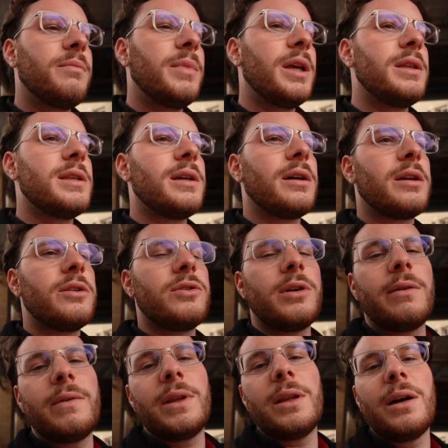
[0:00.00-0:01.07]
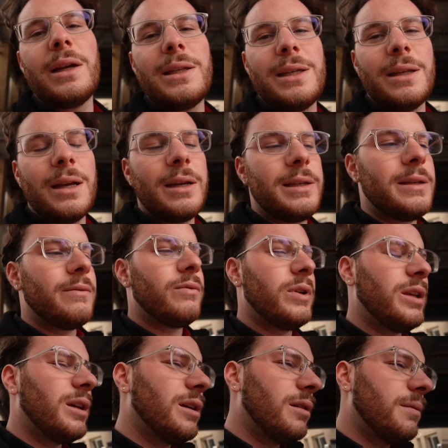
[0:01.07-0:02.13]
Means I can drive it 90 days every
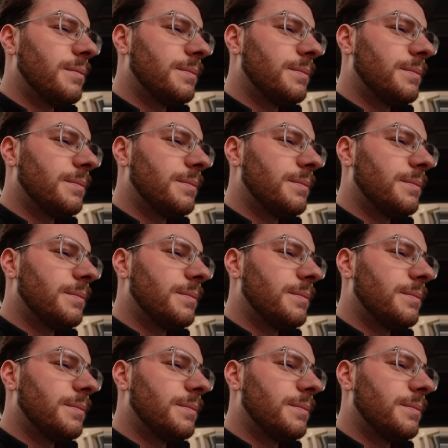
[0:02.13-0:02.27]
year.